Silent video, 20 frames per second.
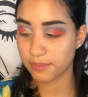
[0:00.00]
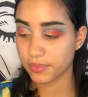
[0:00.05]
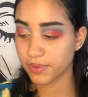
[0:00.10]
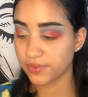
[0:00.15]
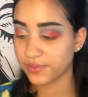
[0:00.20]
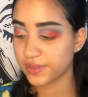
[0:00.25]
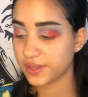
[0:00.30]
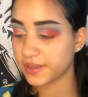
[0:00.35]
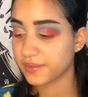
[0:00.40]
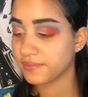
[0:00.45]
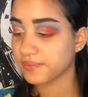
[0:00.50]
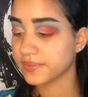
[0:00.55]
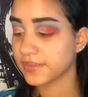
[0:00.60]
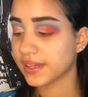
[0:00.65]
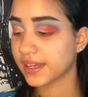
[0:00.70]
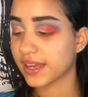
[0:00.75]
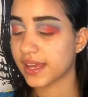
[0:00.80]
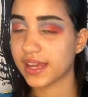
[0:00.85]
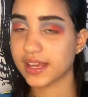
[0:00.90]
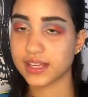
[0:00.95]
of it,
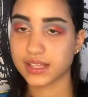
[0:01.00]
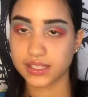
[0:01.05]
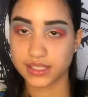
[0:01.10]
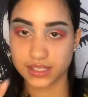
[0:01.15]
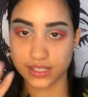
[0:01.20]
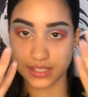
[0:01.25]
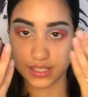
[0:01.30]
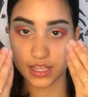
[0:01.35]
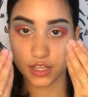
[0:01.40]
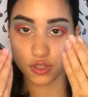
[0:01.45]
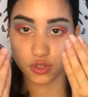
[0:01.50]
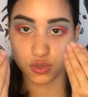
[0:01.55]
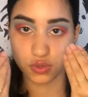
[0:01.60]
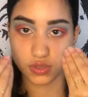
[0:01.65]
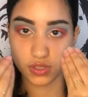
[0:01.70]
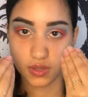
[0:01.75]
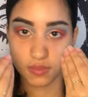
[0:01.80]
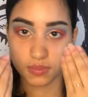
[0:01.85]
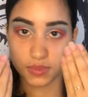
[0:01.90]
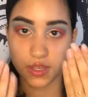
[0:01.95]
it could stick to
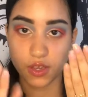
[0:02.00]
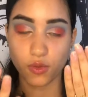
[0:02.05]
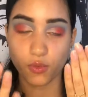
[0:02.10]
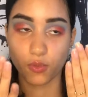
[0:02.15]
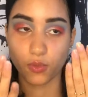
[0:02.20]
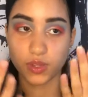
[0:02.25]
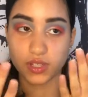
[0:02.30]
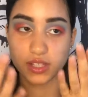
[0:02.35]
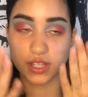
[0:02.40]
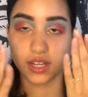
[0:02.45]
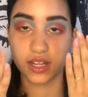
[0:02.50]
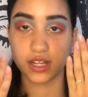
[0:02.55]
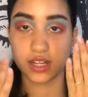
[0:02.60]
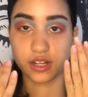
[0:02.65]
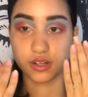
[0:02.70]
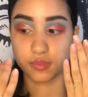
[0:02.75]
something with the glitter